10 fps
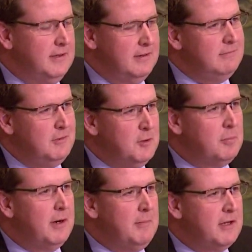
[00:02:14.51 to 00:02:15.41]
and you'll
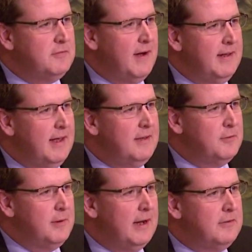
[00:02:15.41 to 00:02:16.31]
pretty much find that
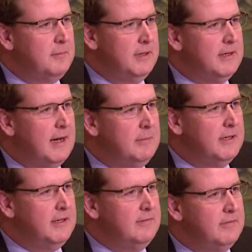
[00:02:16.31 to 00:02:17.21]
throughout the bill, I
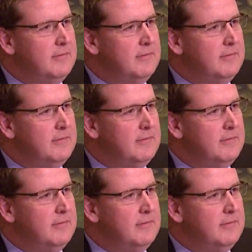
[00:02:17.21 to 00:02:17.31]
believe.